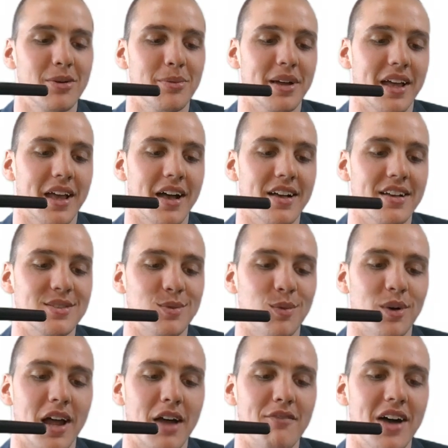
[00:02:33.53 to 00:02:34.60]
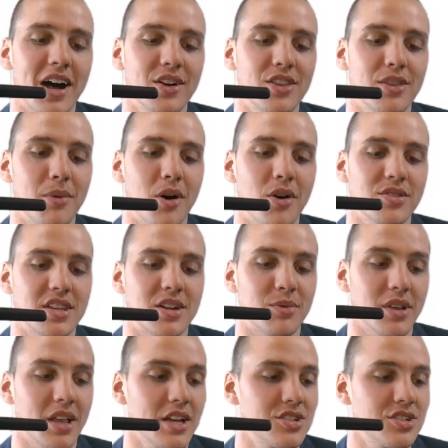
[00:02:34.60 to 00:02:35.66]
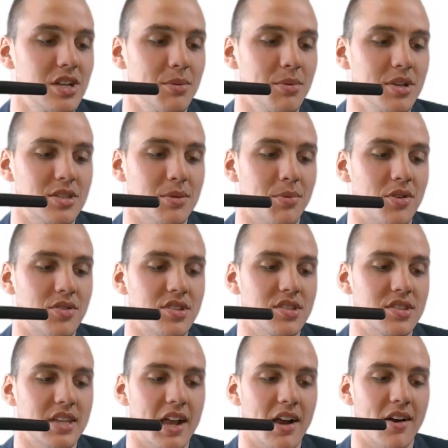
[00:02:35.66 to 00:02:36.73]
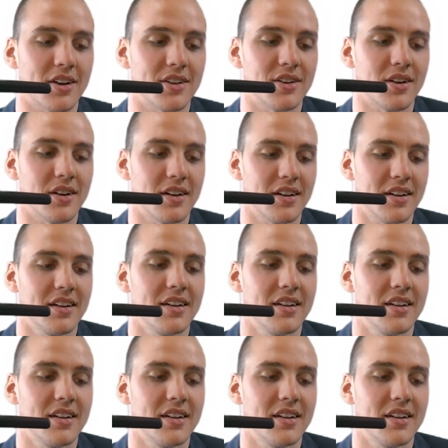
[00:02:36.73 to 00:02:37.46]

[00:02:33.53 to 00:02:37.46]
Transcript: because what I value the most in a relationship is a person's character.